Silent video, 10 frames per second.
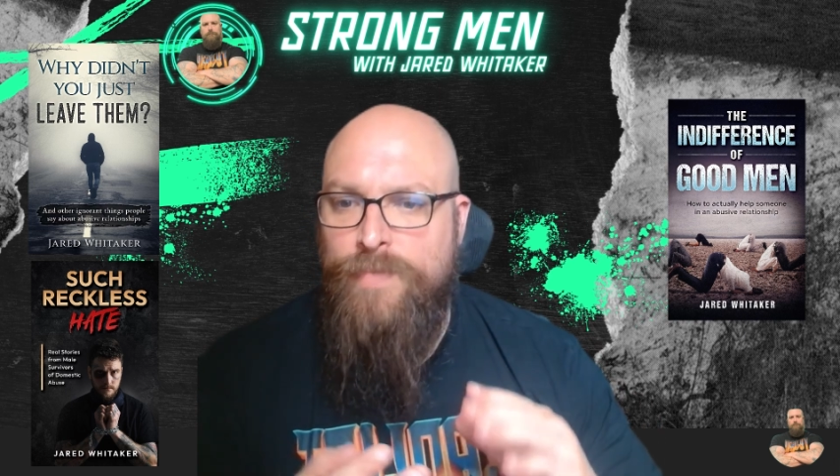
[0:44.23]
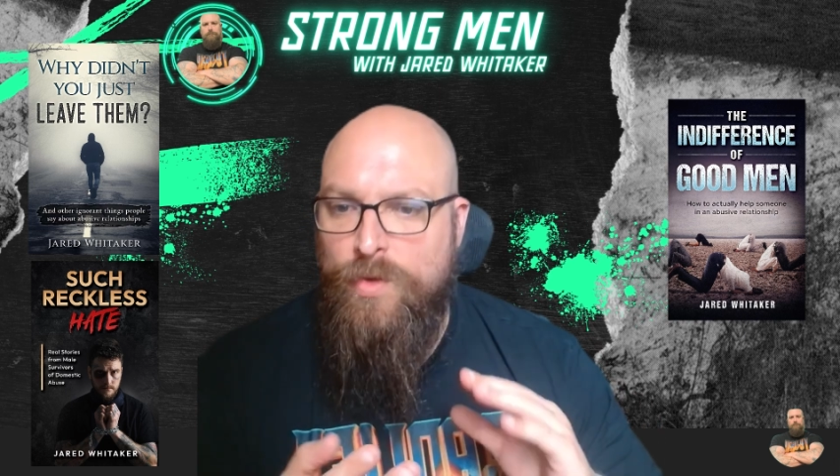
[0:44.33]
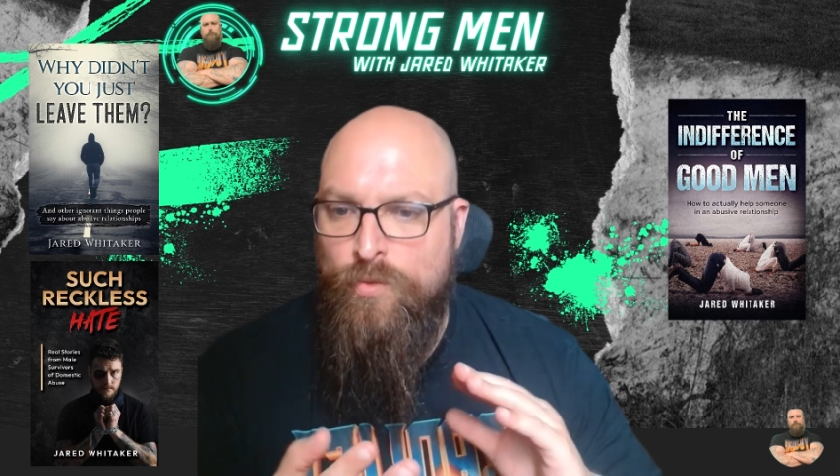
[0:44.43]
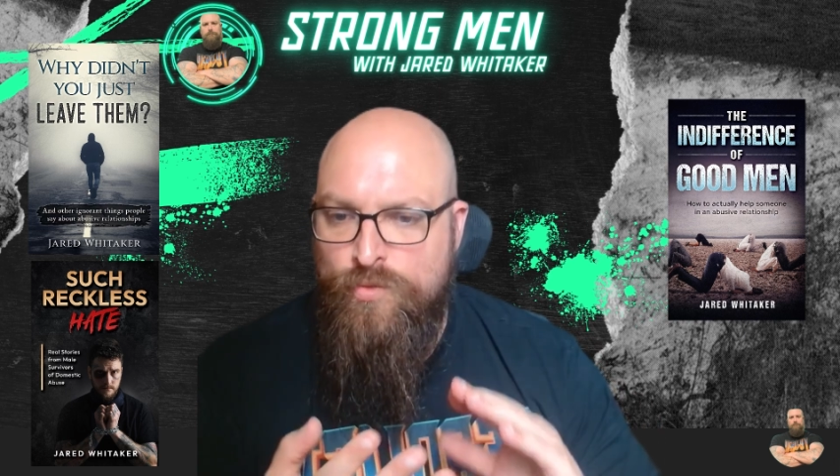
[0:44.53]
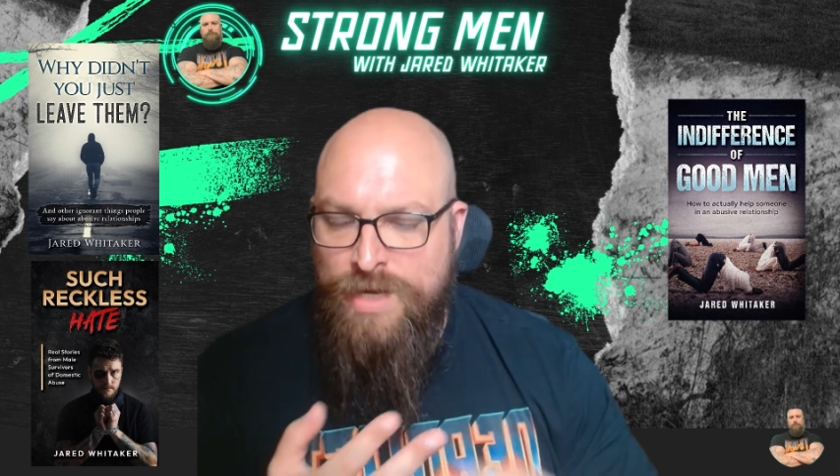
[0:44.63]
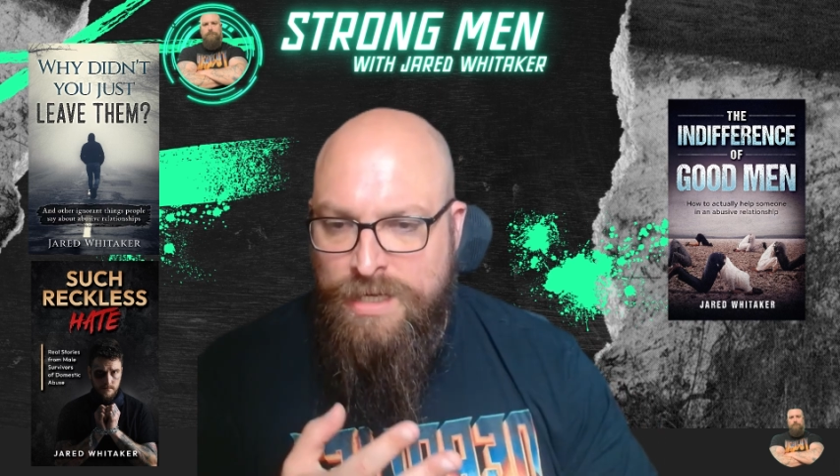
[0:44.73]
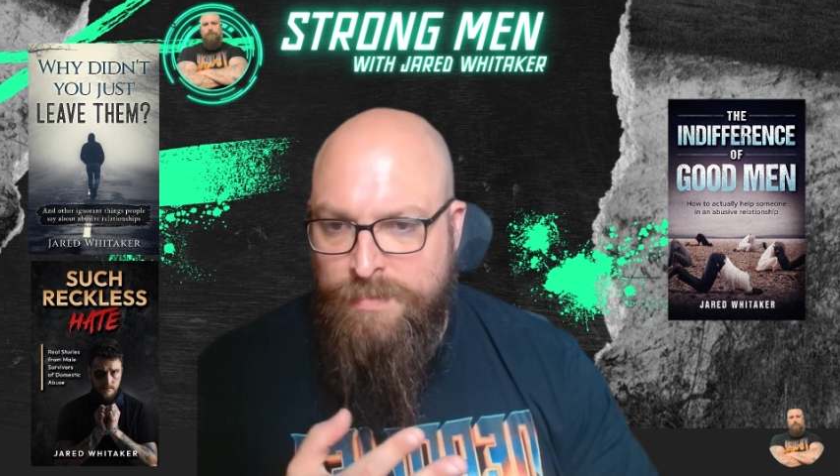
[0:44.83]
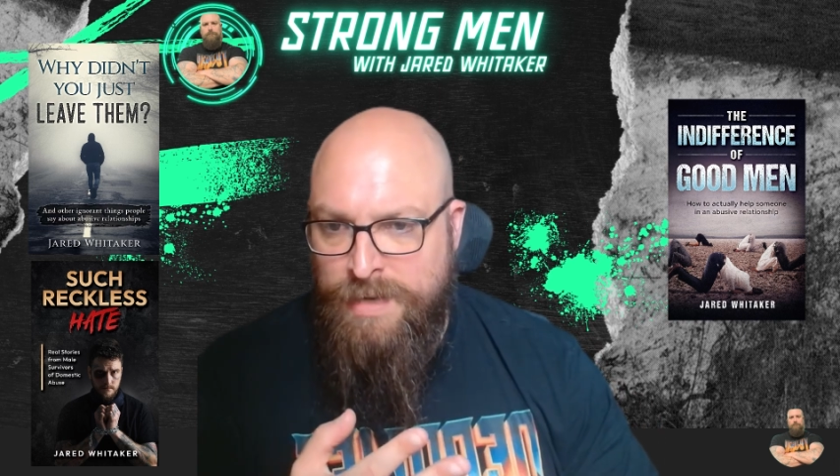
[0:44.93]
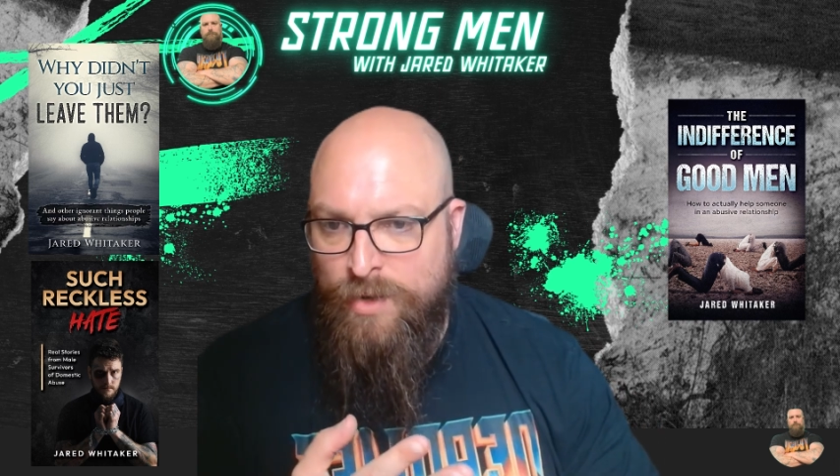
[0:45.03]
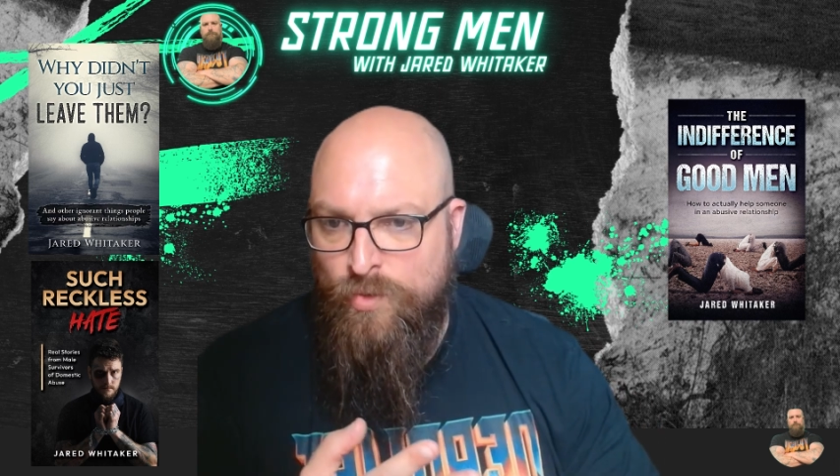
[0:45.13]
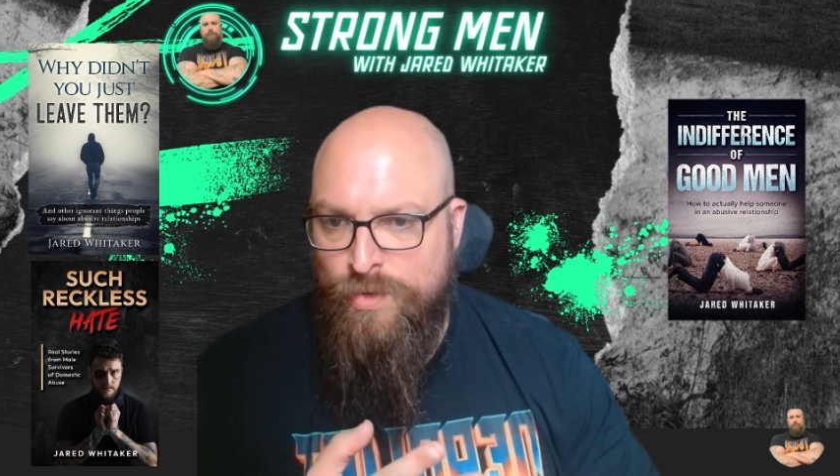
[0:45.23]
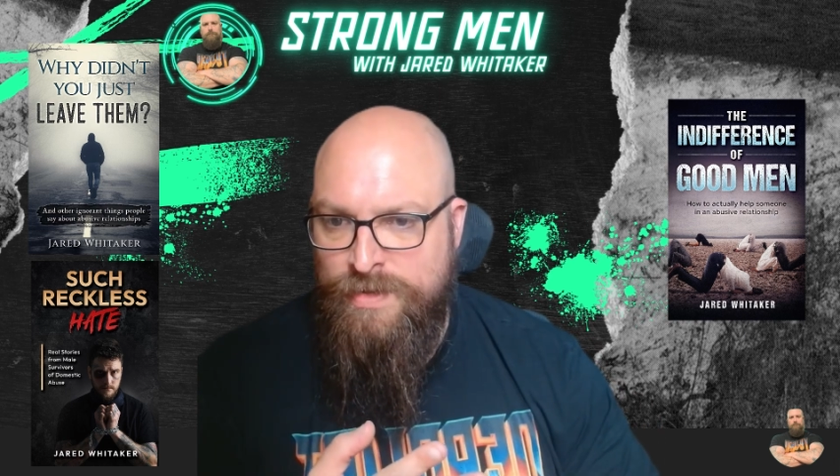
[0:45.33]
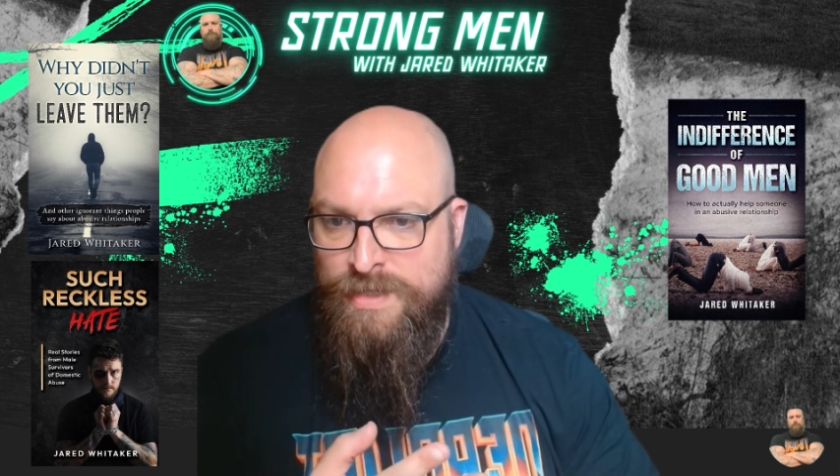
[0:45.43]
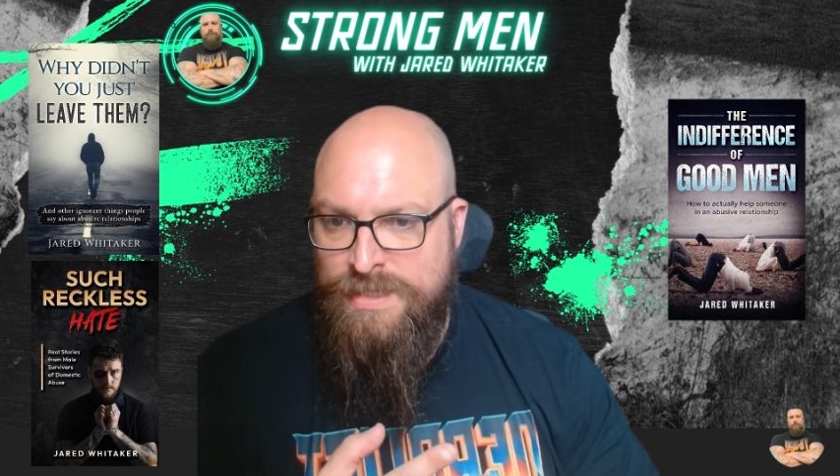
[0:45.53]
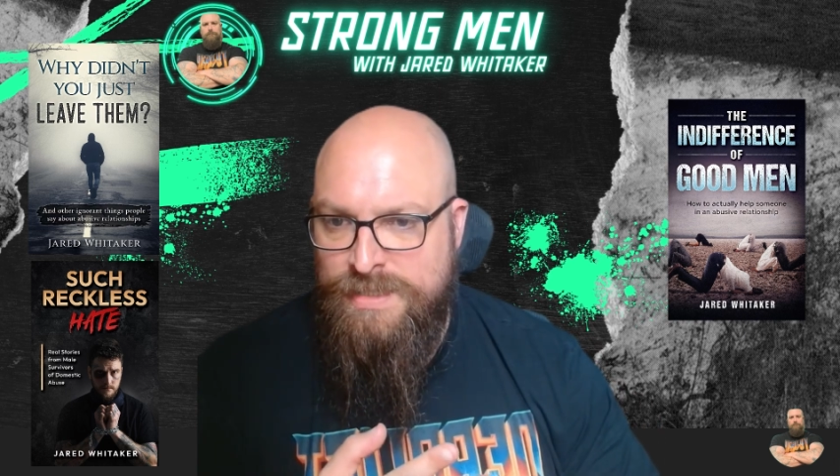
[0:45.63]
read about all
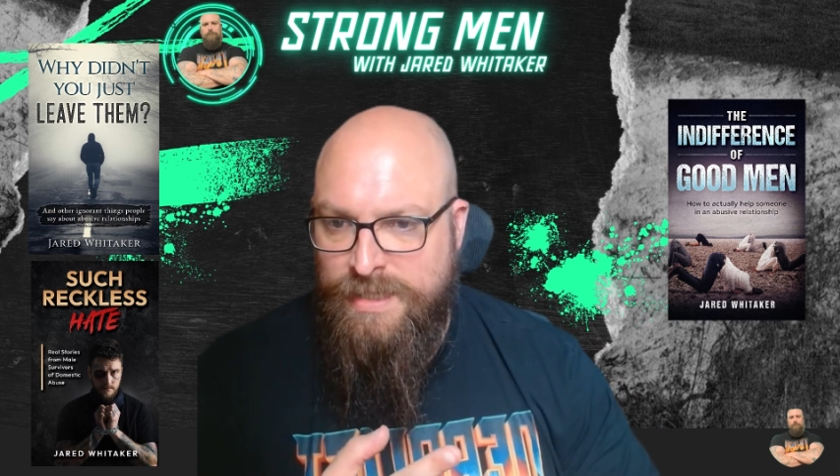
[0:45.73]
of these